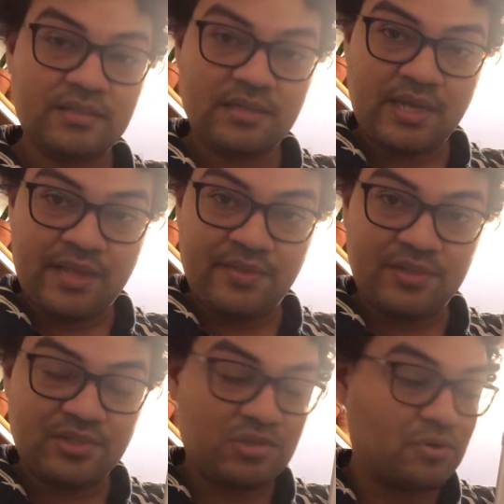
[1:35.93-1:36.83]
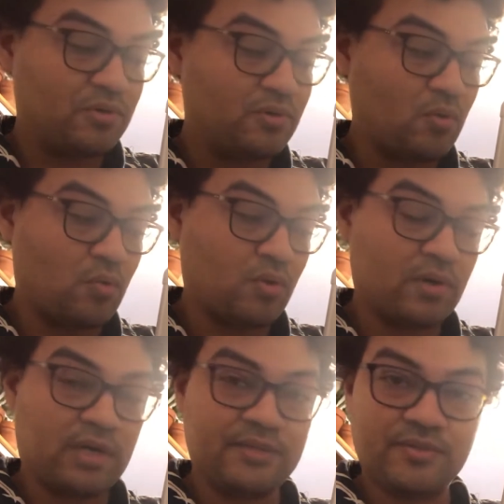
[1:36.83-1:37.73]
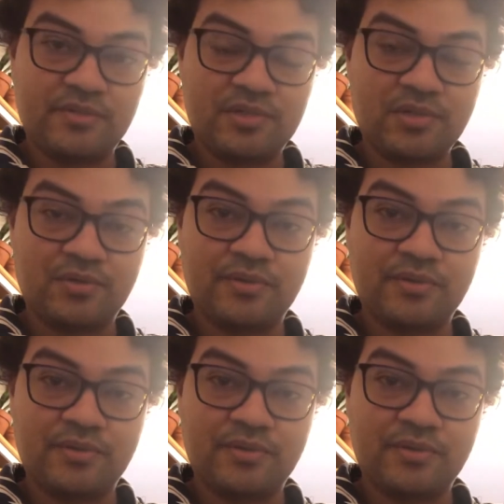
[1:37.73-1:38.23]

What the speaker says: and then slurred, or under the slur,